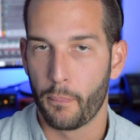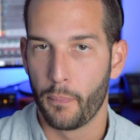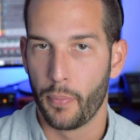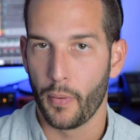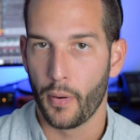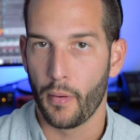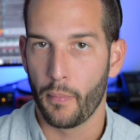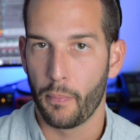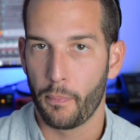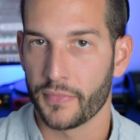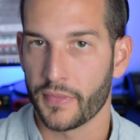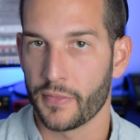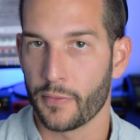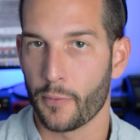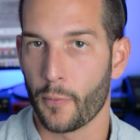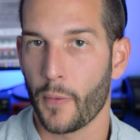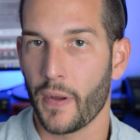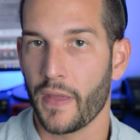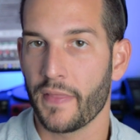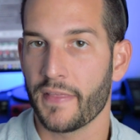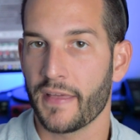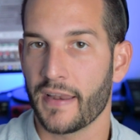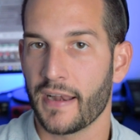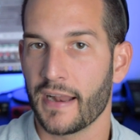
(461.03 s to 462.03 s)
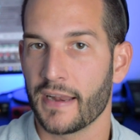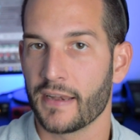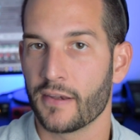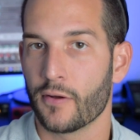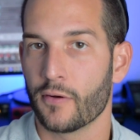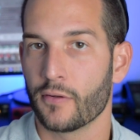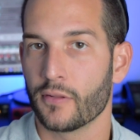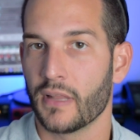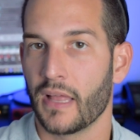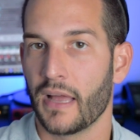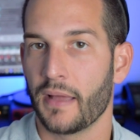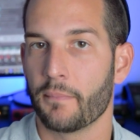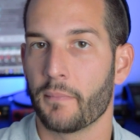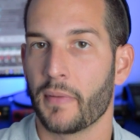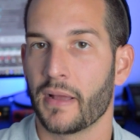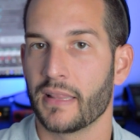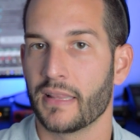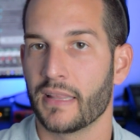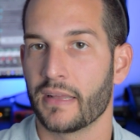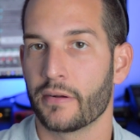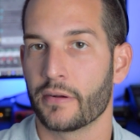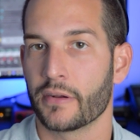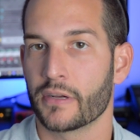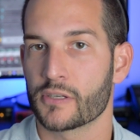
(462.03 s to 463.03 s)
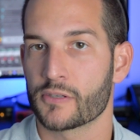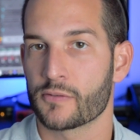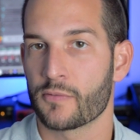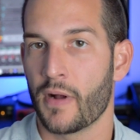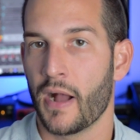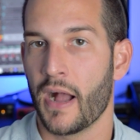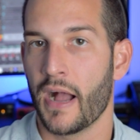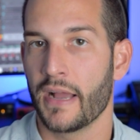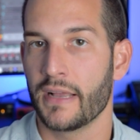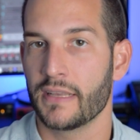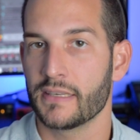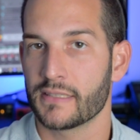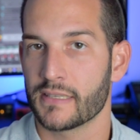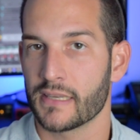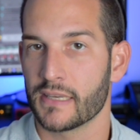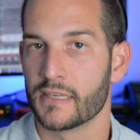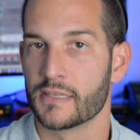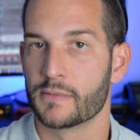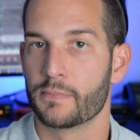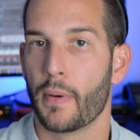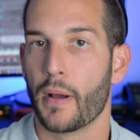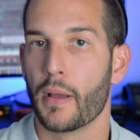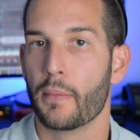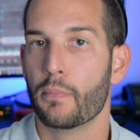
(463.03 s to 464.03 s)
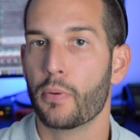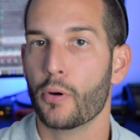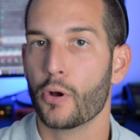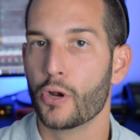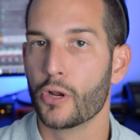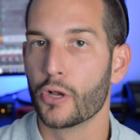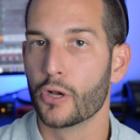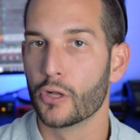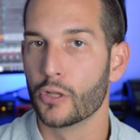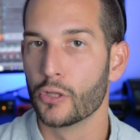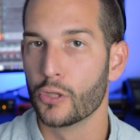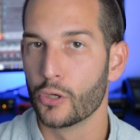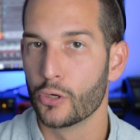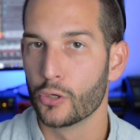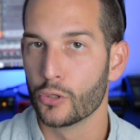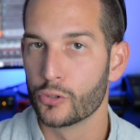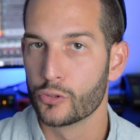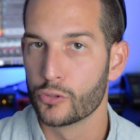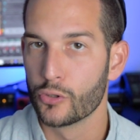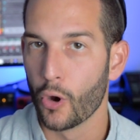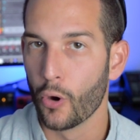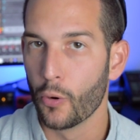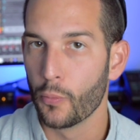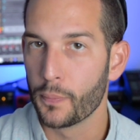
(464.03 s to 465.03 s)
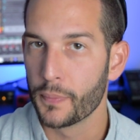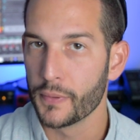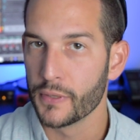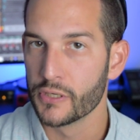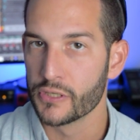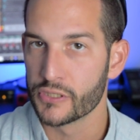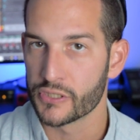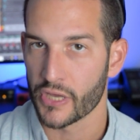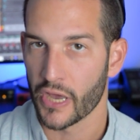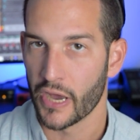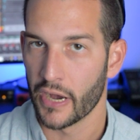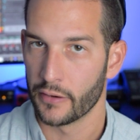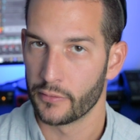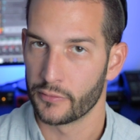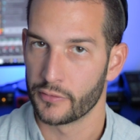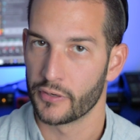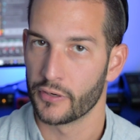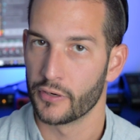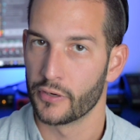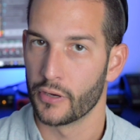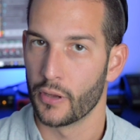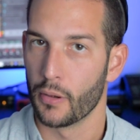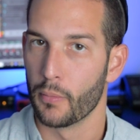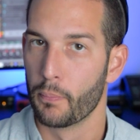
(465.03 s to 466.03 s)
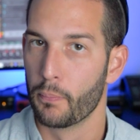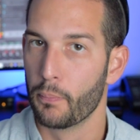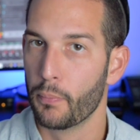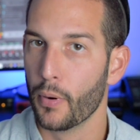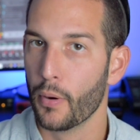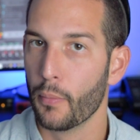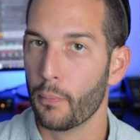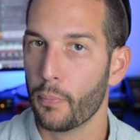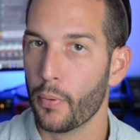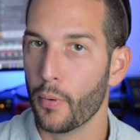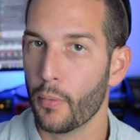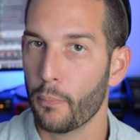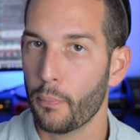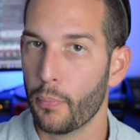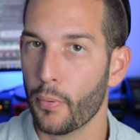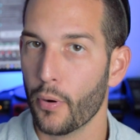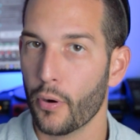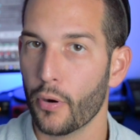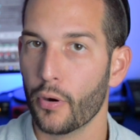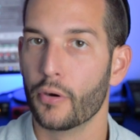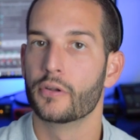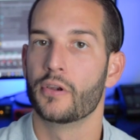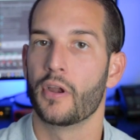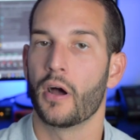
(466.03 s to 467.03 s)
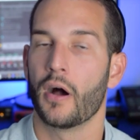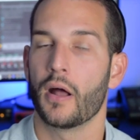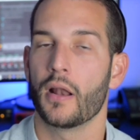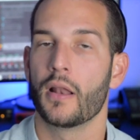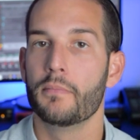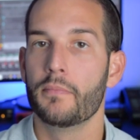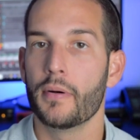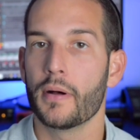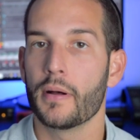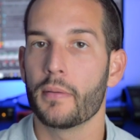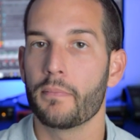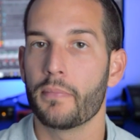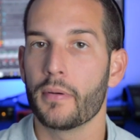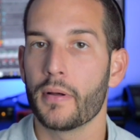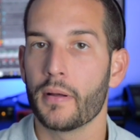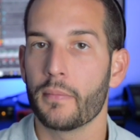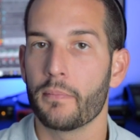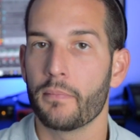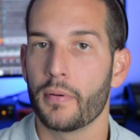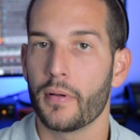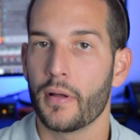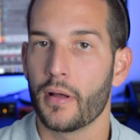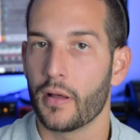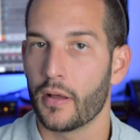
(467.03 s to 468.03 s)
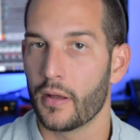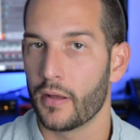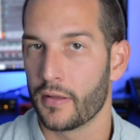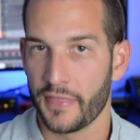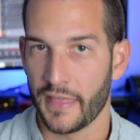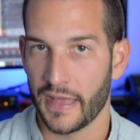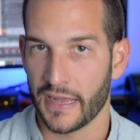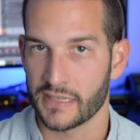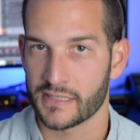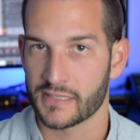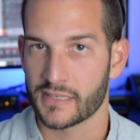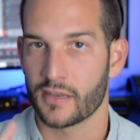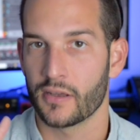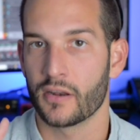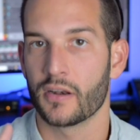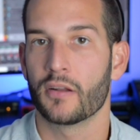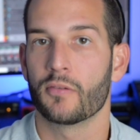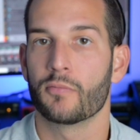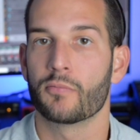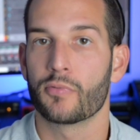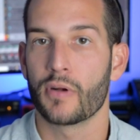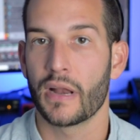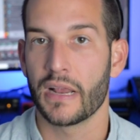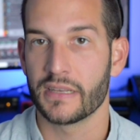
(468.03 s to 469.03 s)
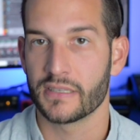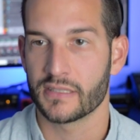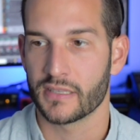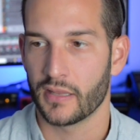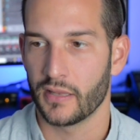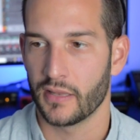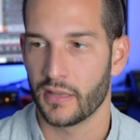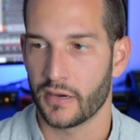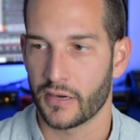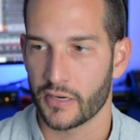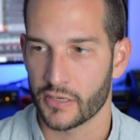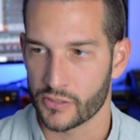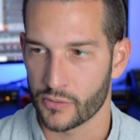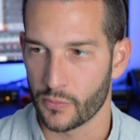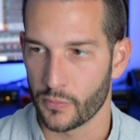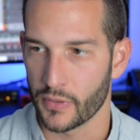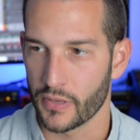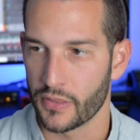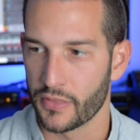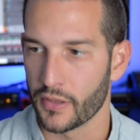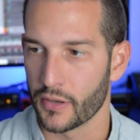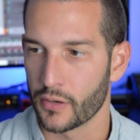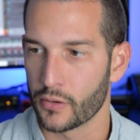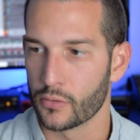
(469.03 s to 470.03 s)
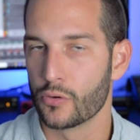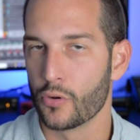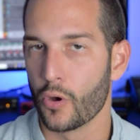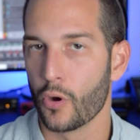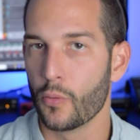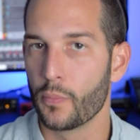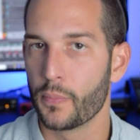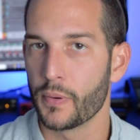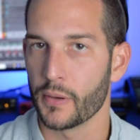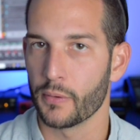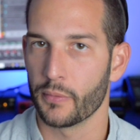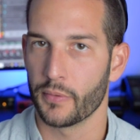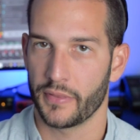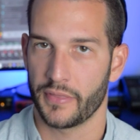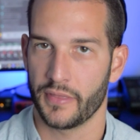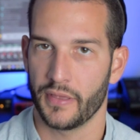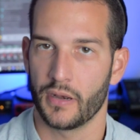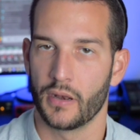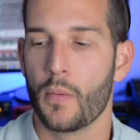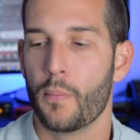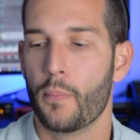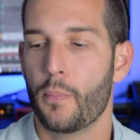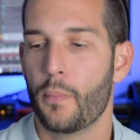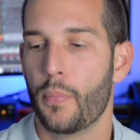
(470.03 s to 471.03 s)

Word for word: Boop. And the way that I don't let my larynx rise is by putting a little dopey sound in it. Boop, boop, boop. Not buh, buh, buh. That's gonna raise the larynx, so we think dopey with it.